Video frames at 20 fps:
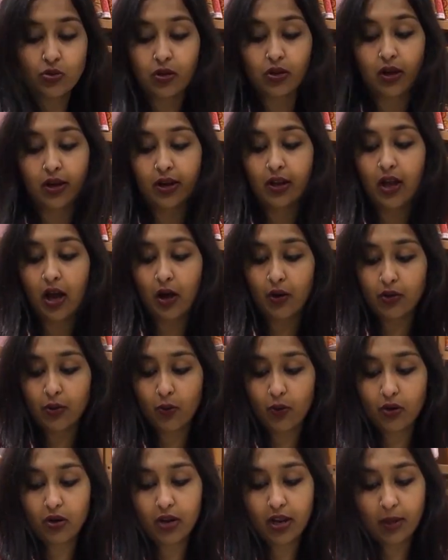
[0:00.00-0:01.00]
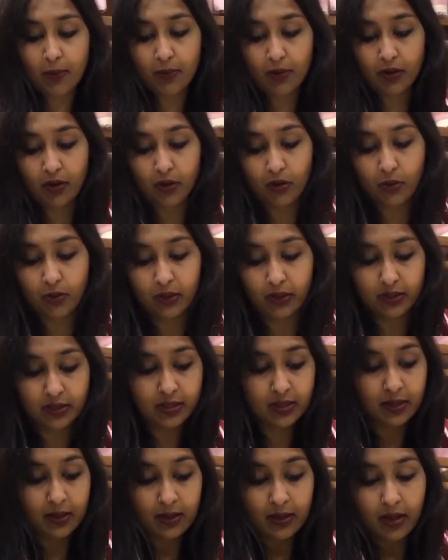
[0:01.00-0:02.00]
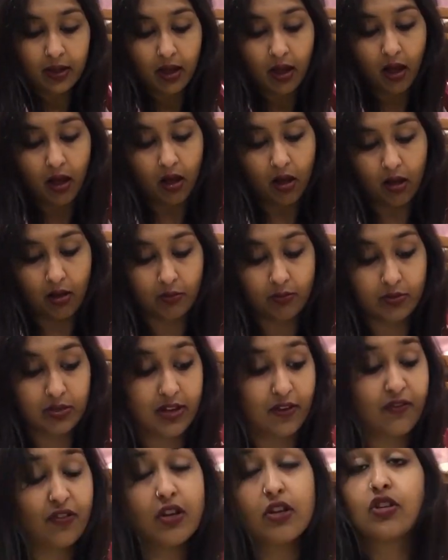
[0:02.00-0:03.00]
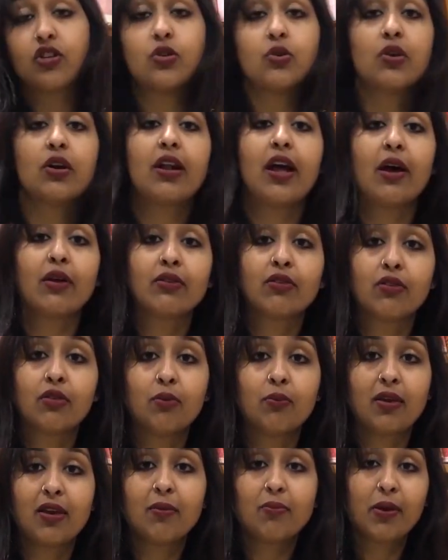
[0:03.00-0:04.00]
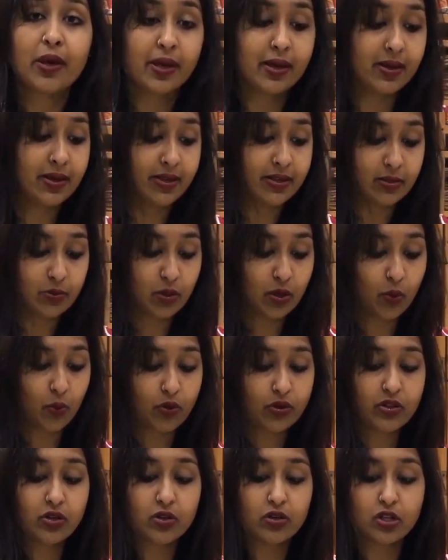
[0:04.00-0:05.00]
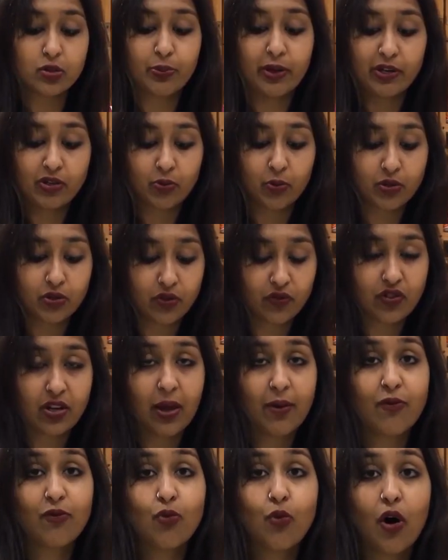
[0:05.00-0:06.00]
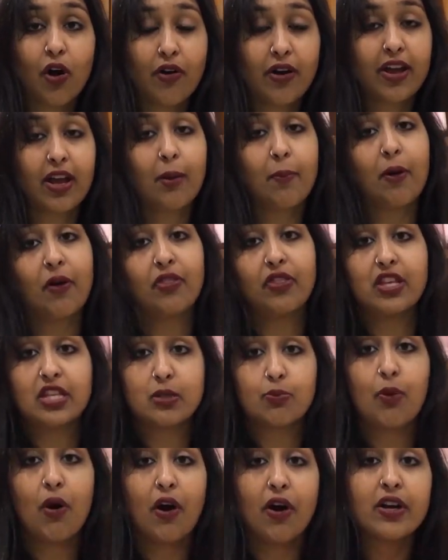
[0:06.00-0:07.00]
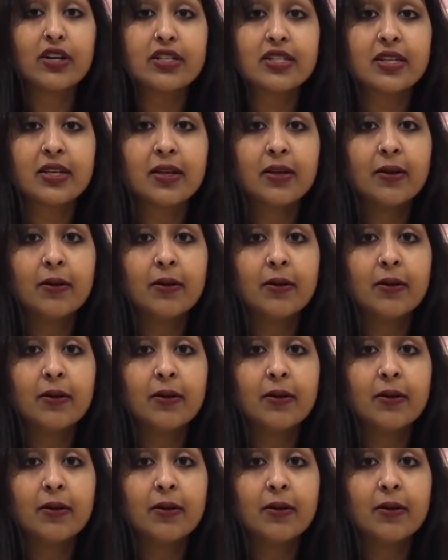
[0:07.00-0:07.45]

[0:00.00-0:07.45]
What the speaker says: regarding how you want to label your quilt, definitely shoot it out to me, because we don't want you to spend too much of time worrying about this part.